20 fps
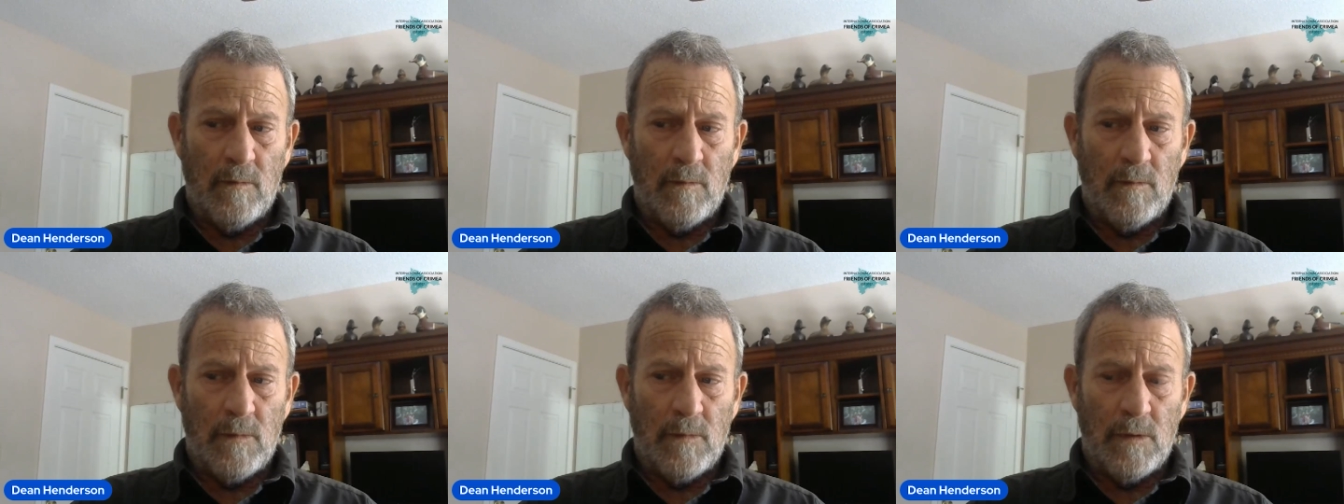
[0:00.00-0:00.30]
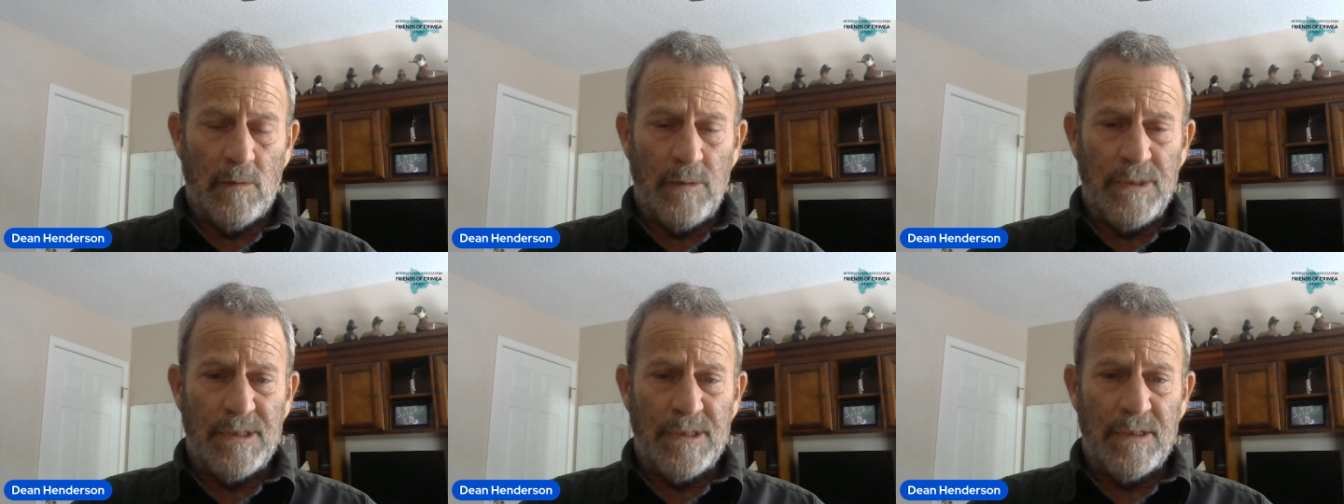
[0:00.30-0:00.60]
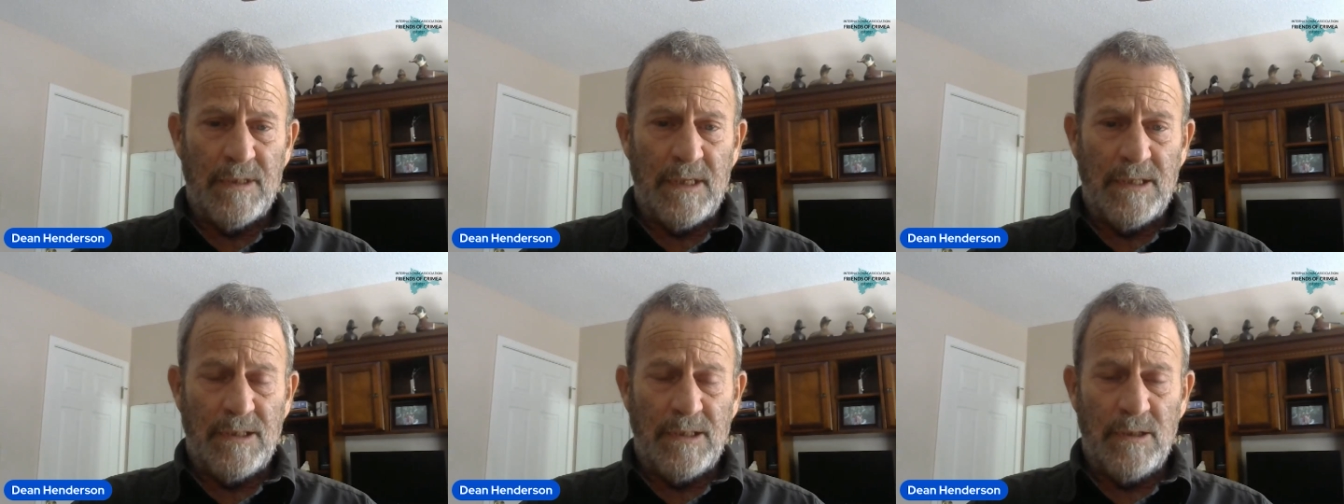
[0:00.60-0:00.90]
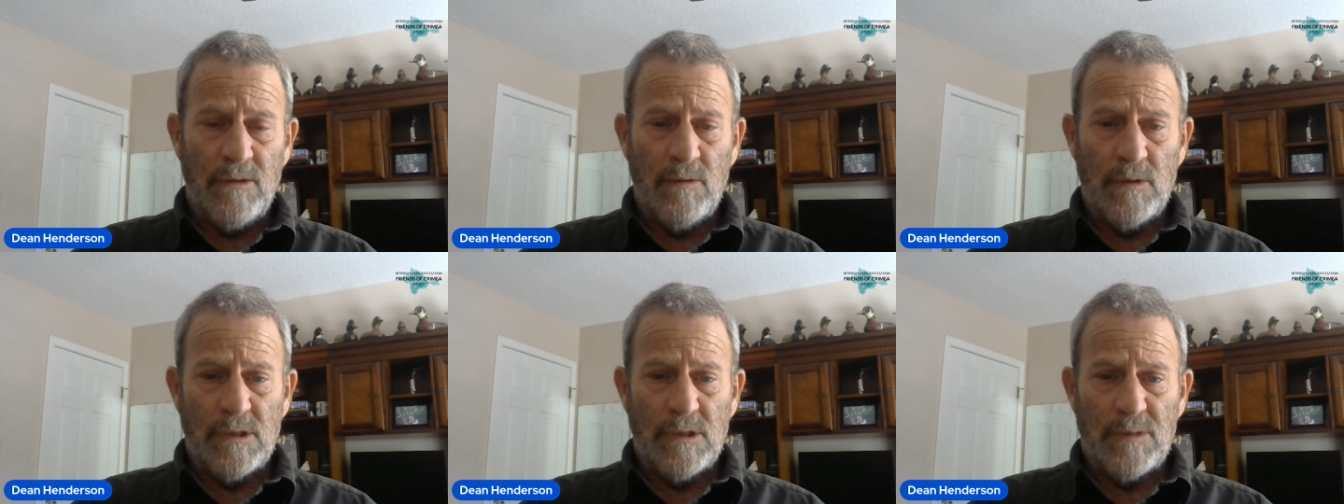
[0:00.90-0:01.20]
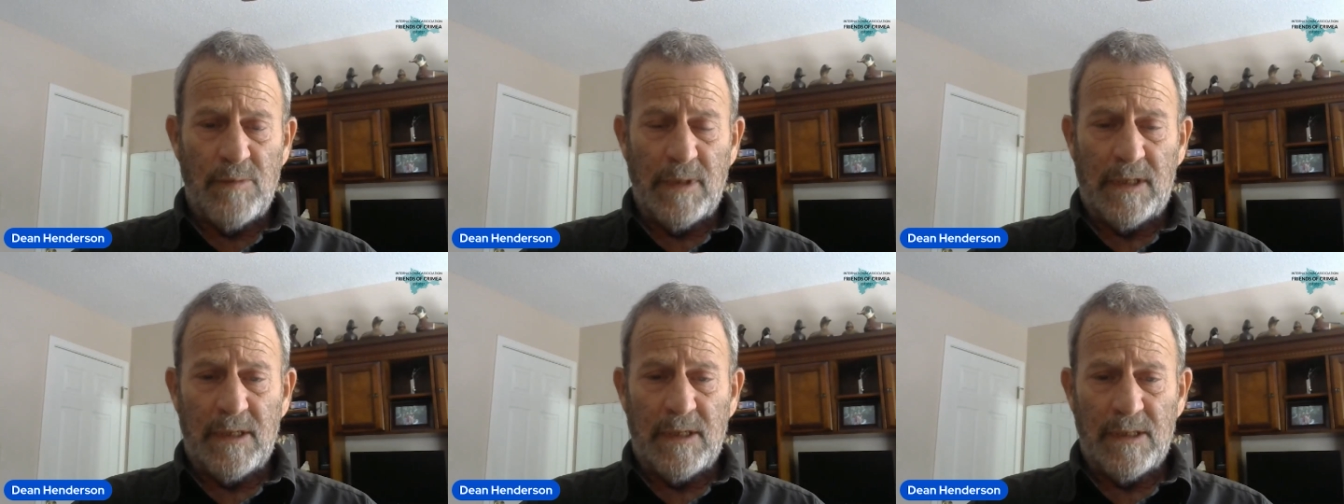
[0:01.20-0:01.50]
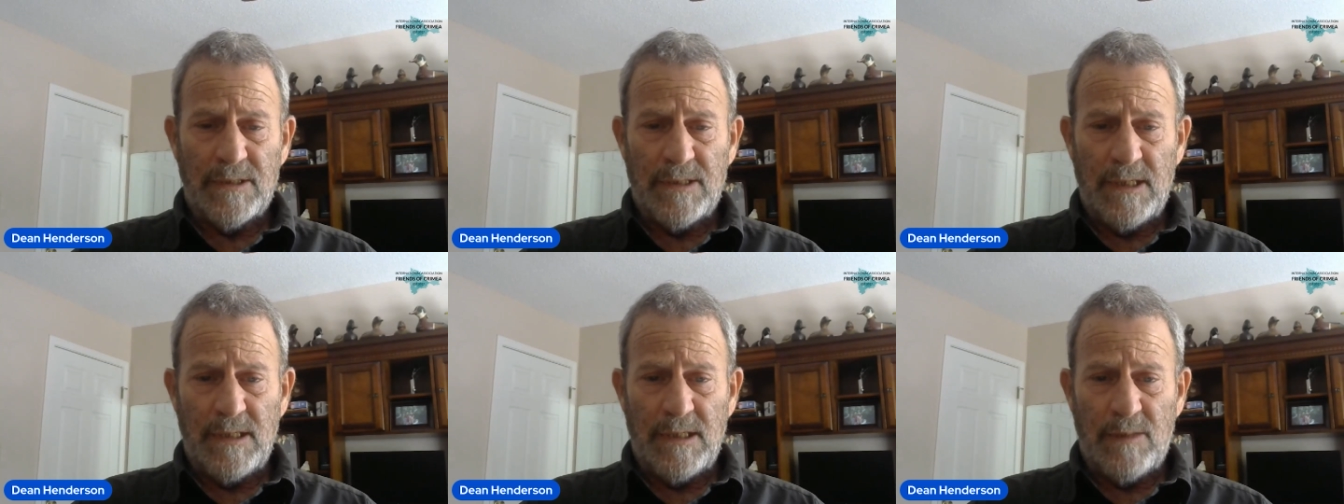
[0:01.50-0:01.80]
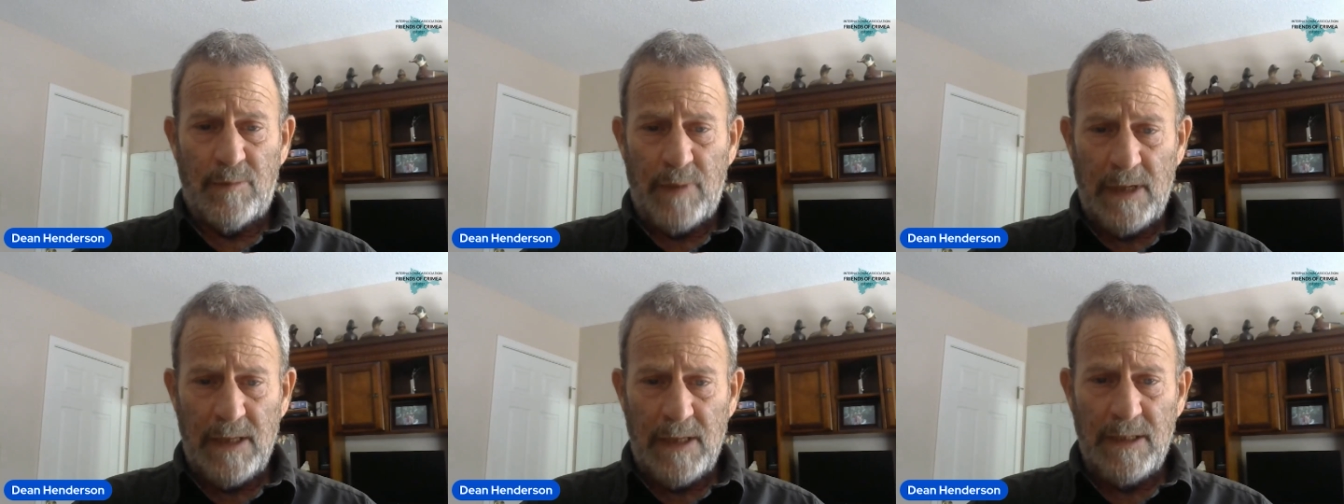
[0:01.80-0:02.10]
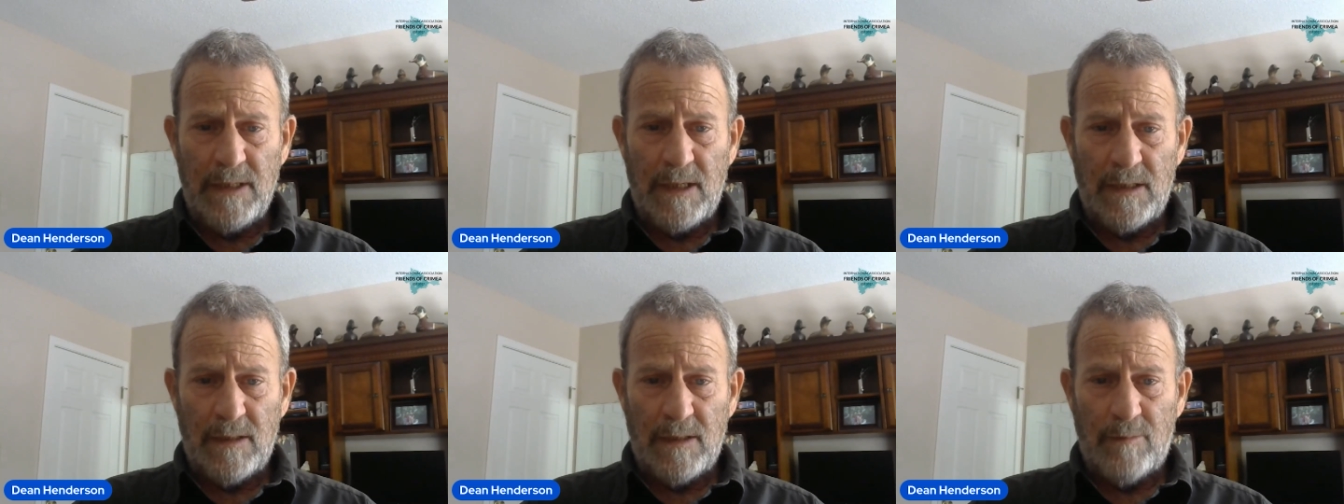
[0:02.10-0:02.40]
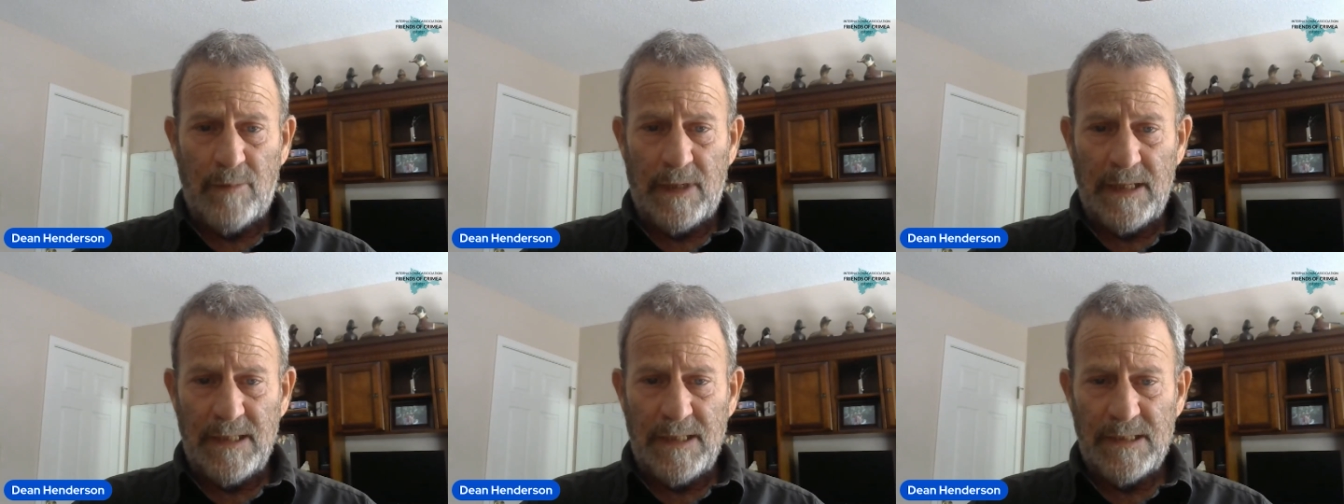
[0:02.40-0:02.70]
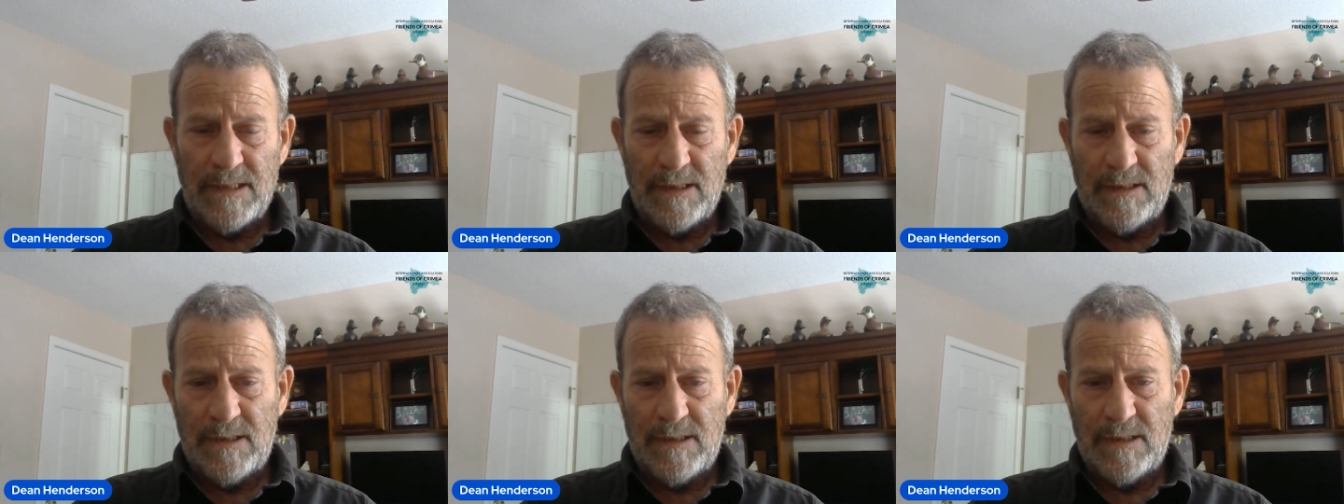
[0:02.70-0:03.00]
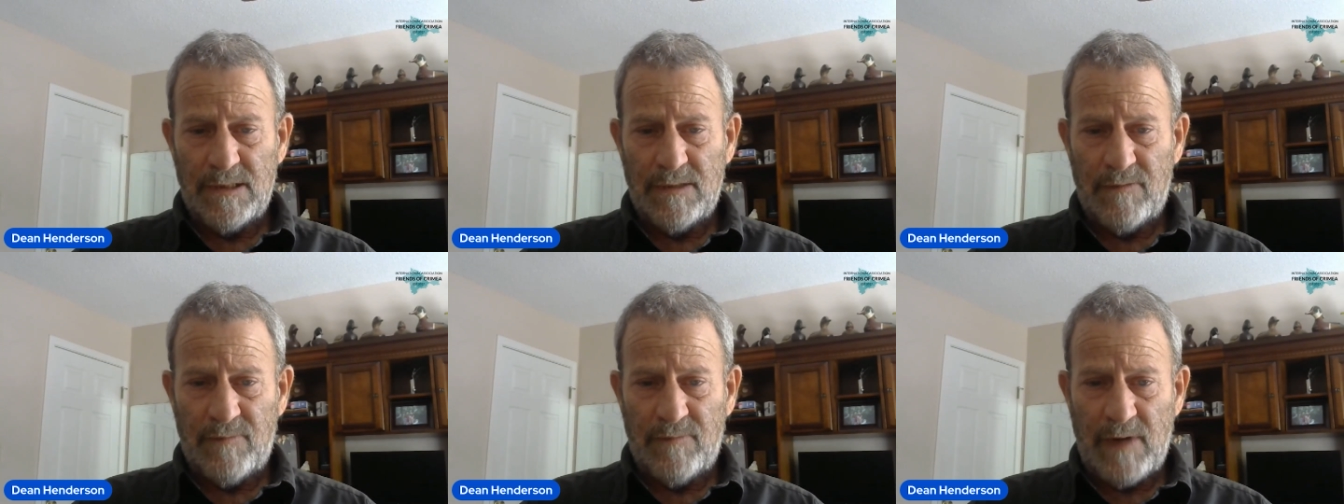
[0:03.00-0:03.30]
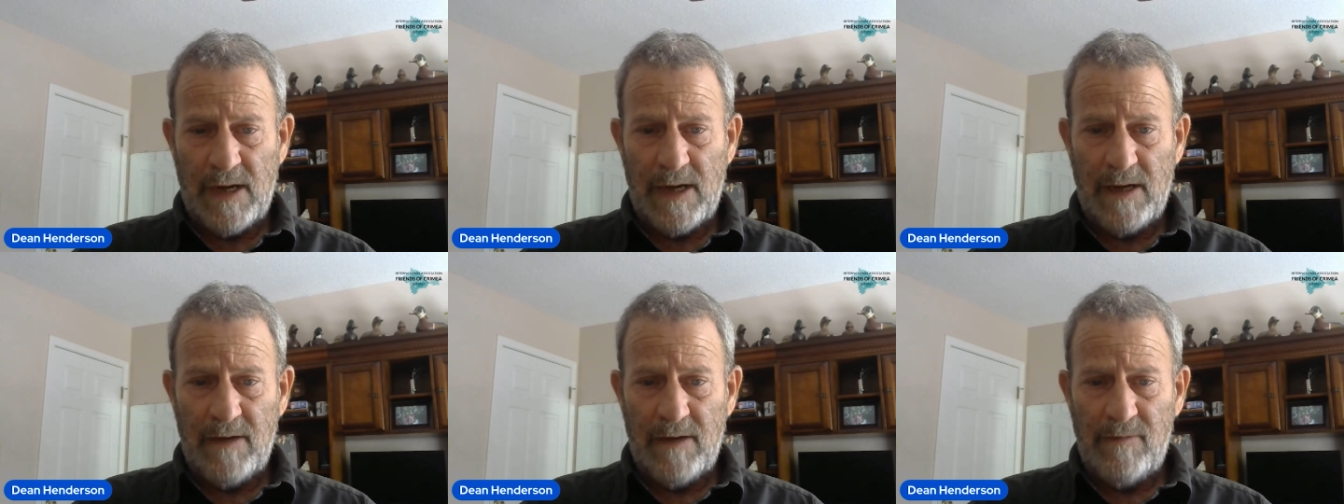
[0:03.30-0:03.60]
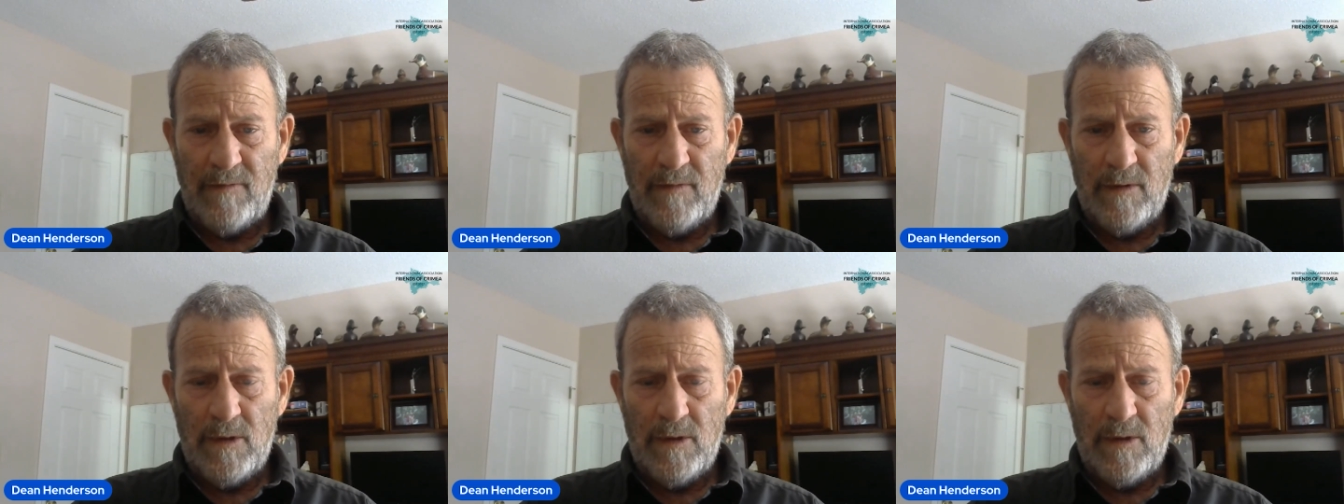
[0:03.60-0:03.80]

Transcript: the reason they do is because they depend on the bison to survive.